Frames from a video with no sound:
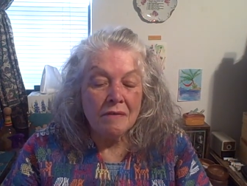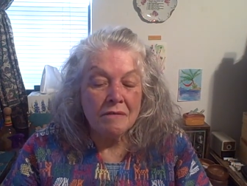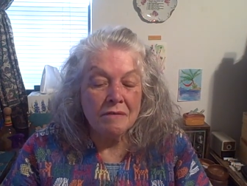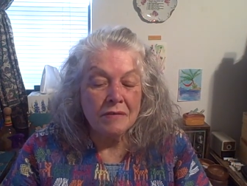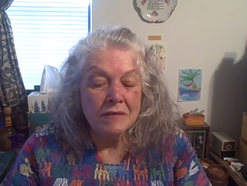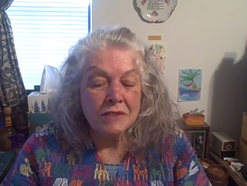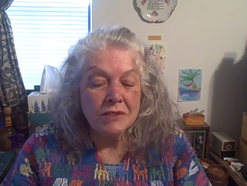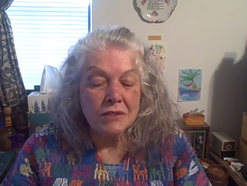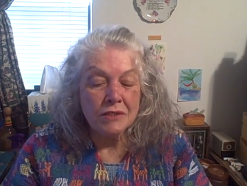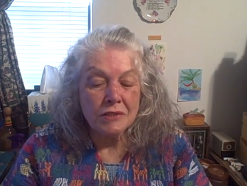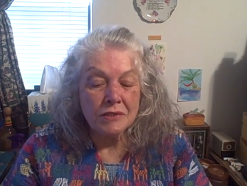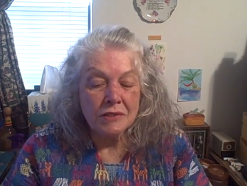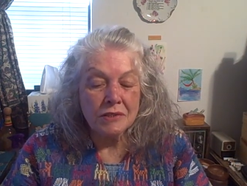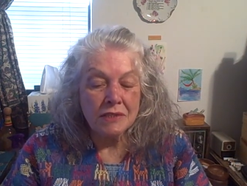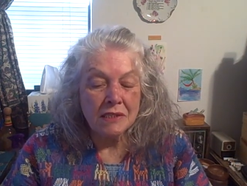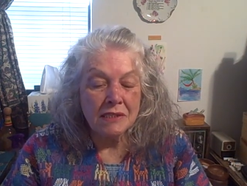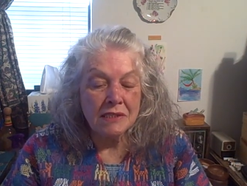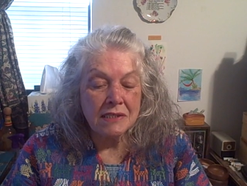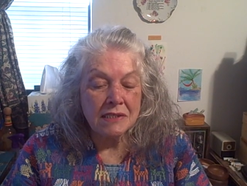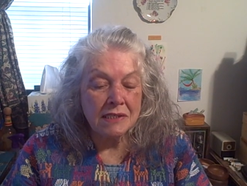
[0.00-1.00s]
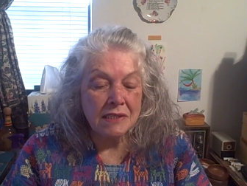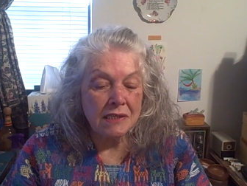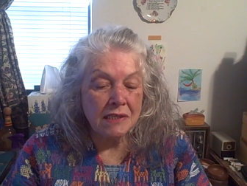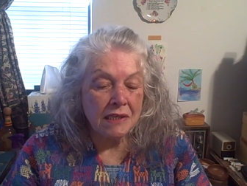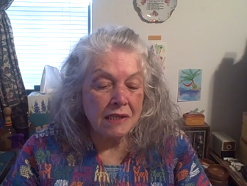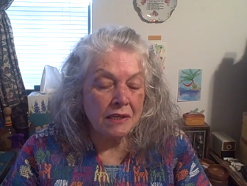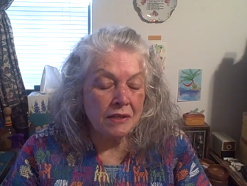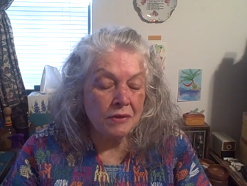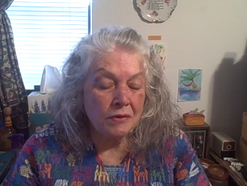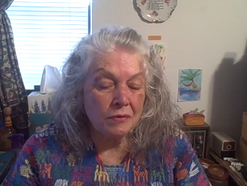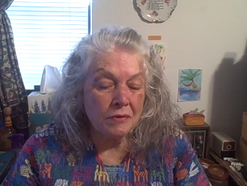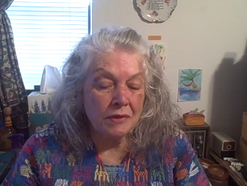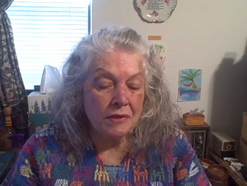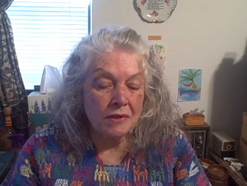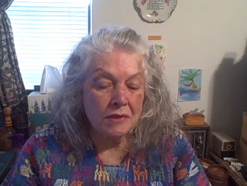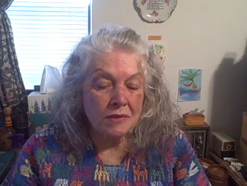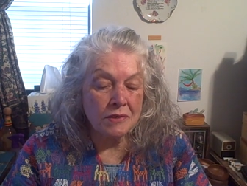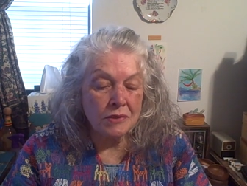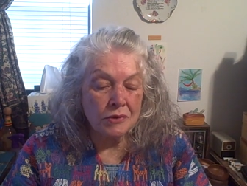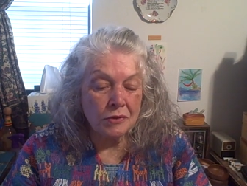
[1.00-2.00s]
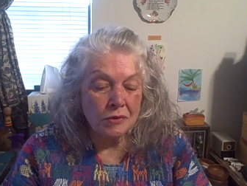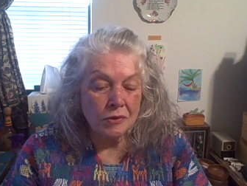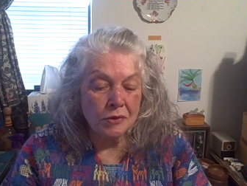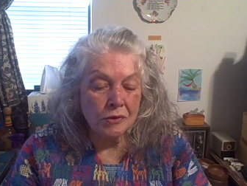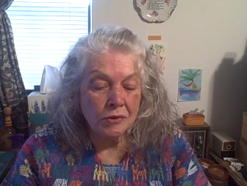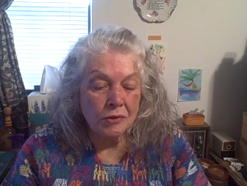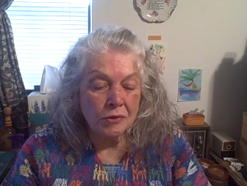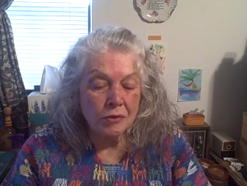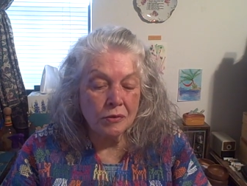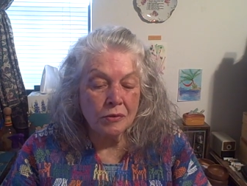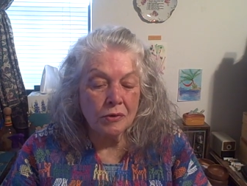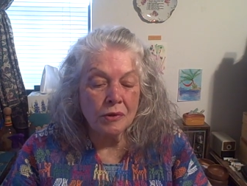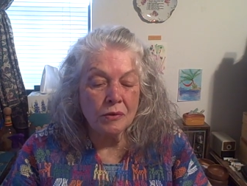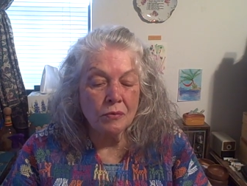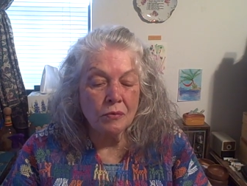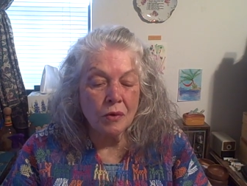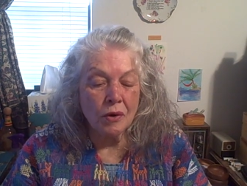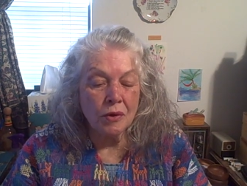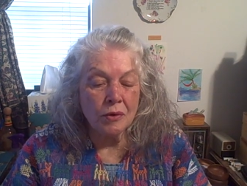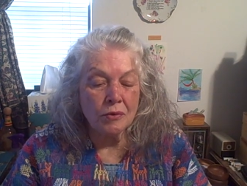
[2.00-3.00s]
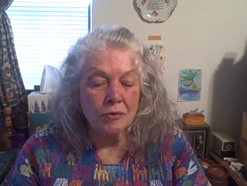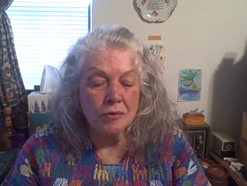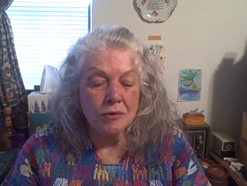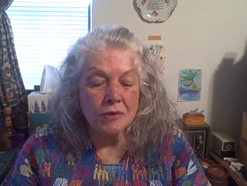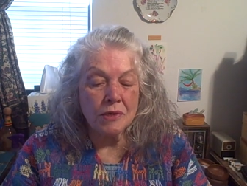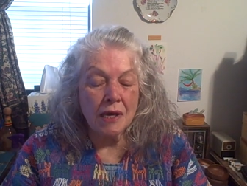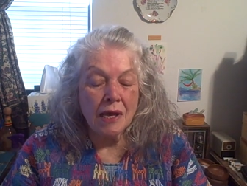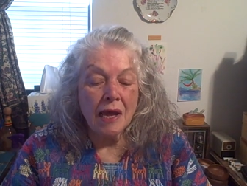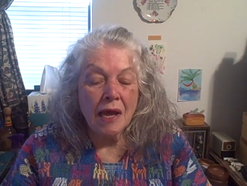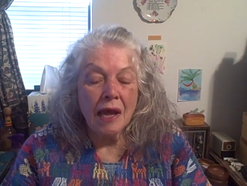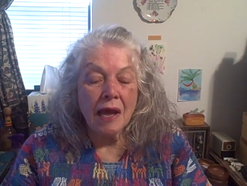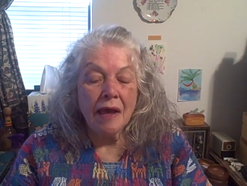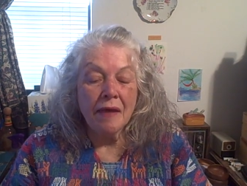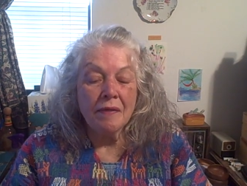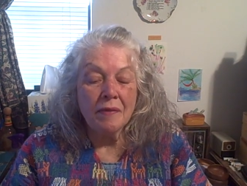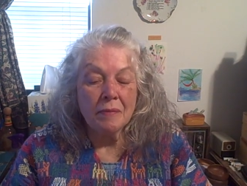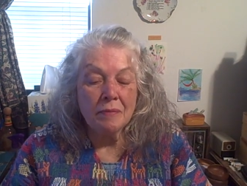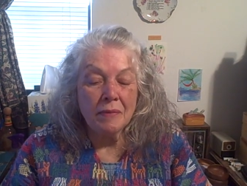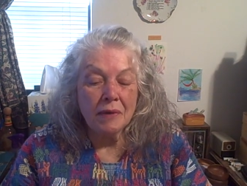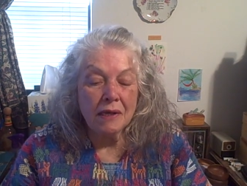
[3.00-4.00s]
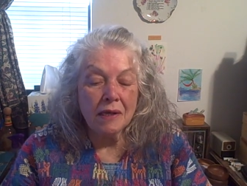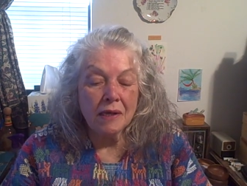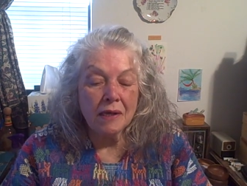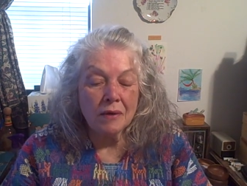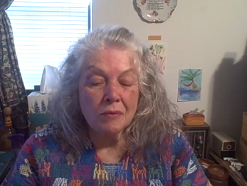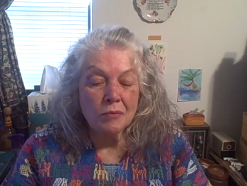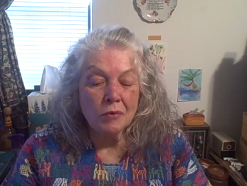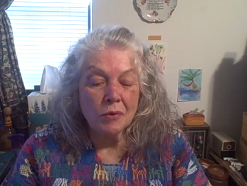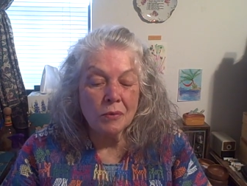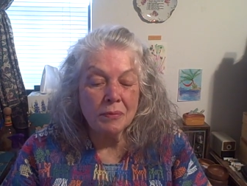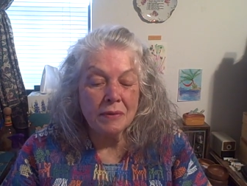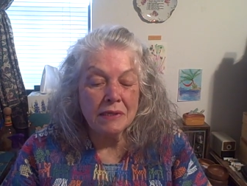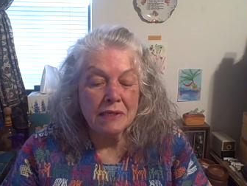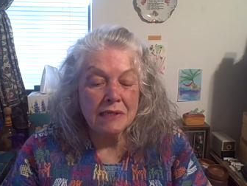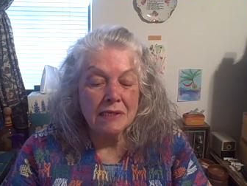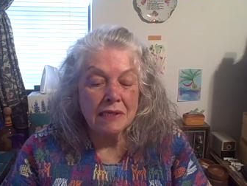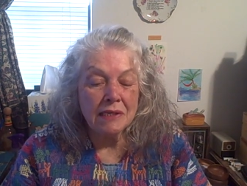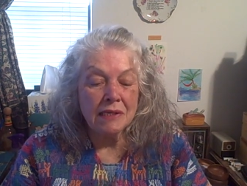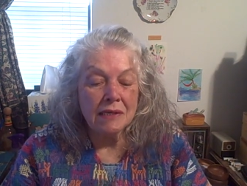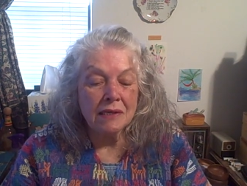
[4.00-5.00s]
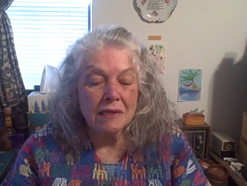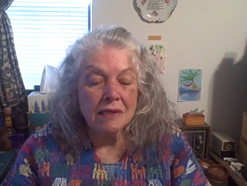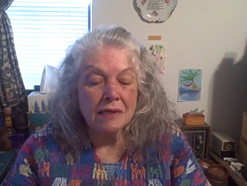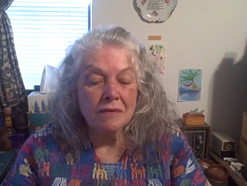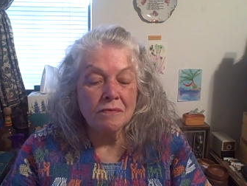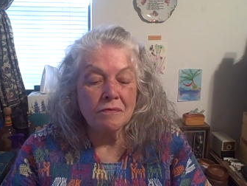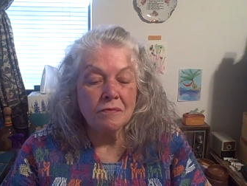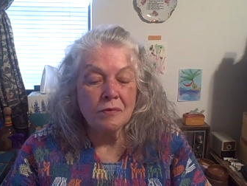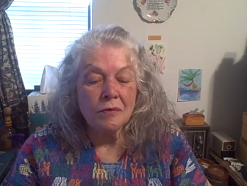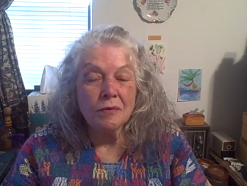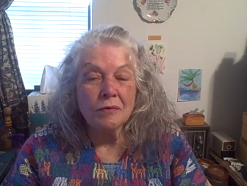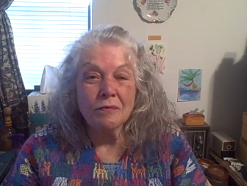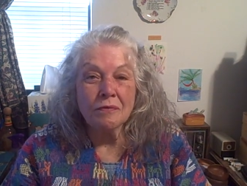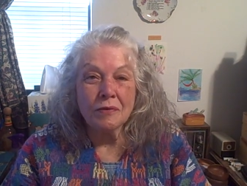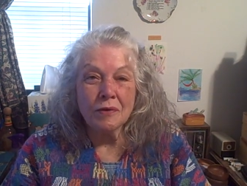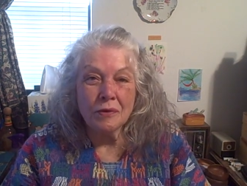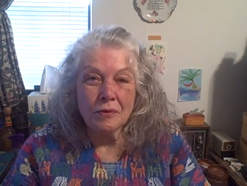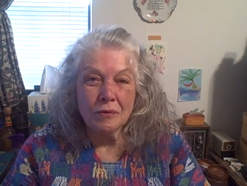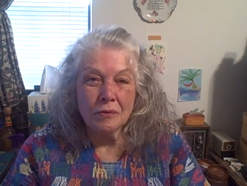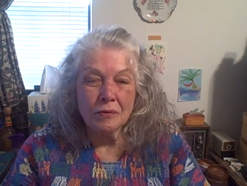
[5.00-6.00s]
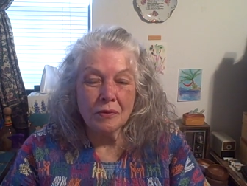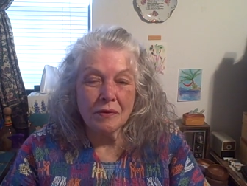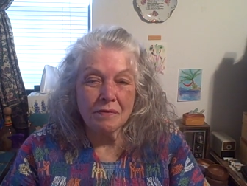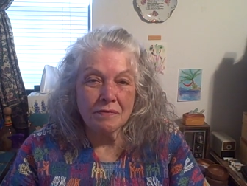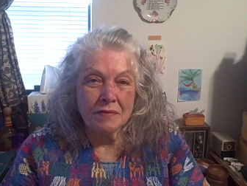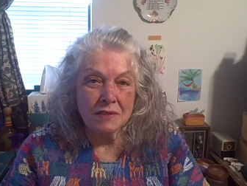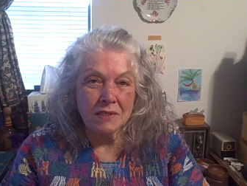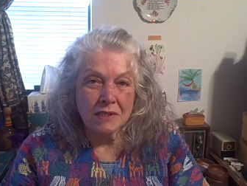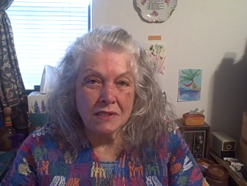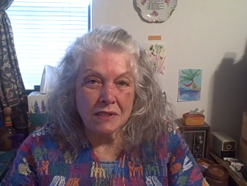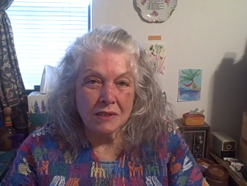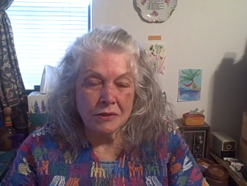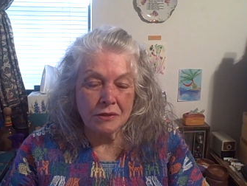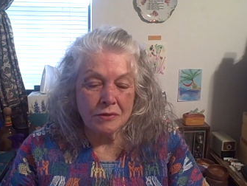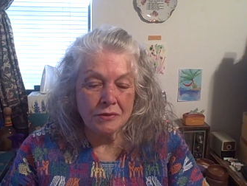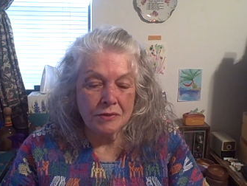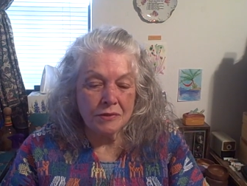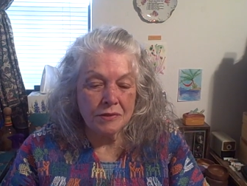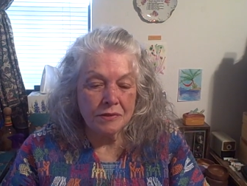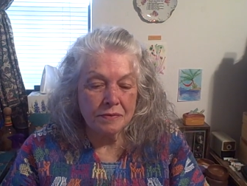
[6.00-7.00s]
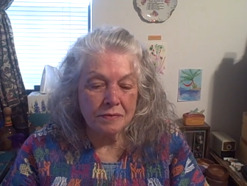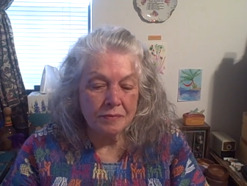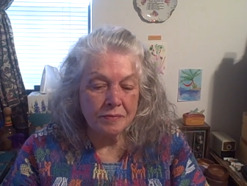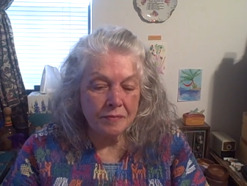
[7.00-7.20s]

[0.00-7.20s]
Visitors can sit either in the circle or in rows, and the medium will be seated in full view of the sitters.